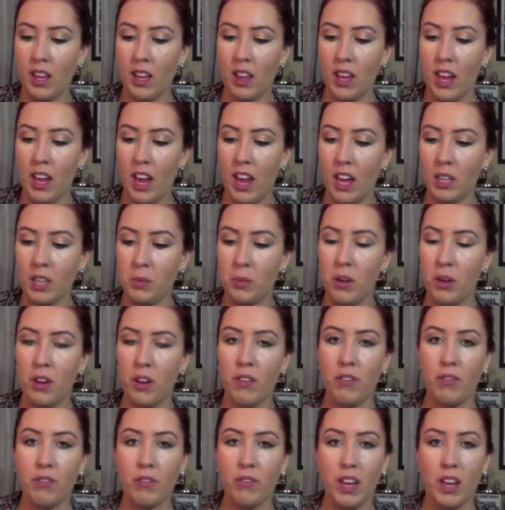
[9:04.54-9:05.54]
the Expert
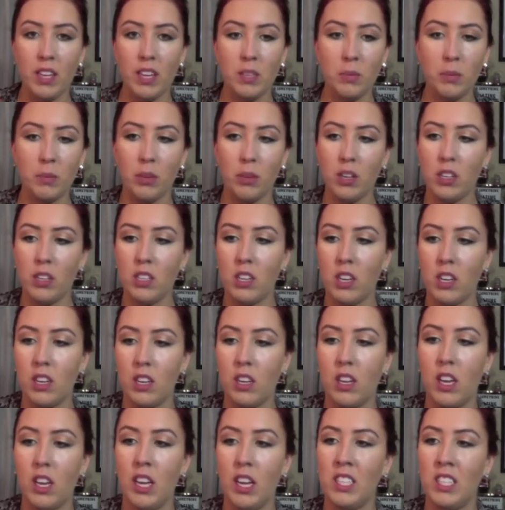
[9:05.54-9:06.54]
Face Brush,
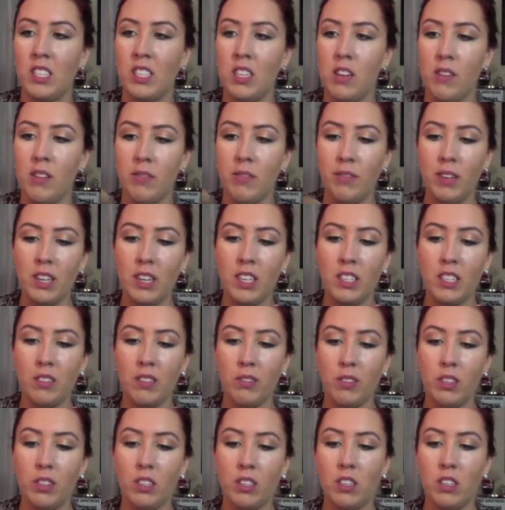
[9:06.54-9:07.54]
it's a funny
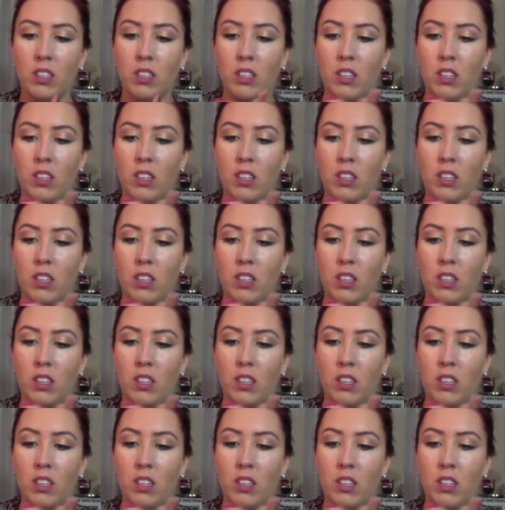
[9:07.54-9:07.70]
different,